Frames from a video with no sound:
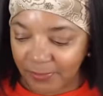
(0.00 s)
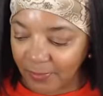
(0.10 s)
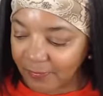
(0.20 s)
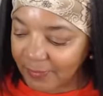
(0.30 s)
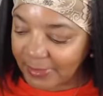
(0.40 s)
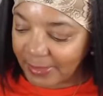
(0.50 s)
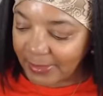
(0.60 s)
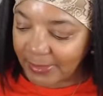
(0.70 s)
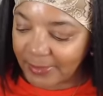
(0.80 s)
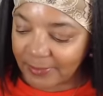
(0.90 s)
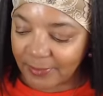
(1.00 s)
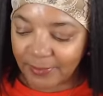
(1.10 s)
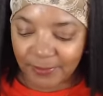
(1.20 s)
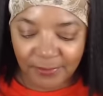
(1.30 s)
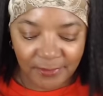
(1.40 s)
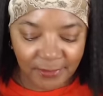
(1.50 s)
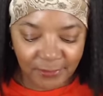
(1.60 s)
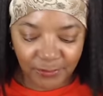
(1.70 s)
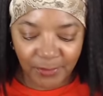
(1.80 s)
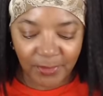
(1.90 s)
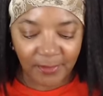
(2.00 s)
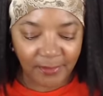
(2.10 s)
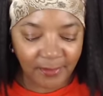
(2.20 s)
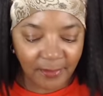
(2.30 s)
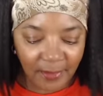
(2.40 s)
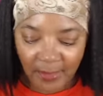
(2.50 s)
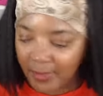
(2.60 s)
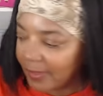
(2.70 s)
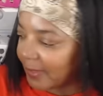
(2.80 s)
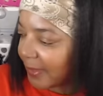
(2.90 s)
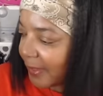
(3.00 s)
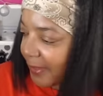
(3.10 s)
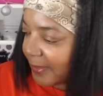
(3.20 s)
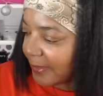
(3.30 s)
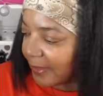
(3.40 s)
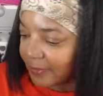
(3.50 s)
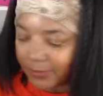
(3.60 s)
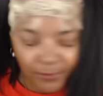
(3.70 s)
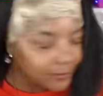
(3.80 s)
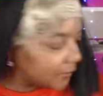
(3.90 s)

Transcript: Hopefully I can get to those next weekend and knock those